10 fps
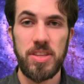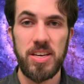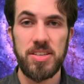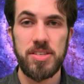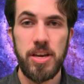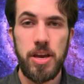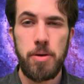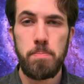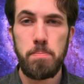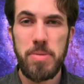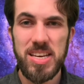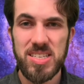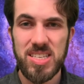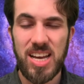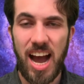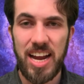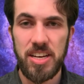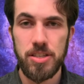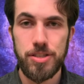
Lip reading: this misguided,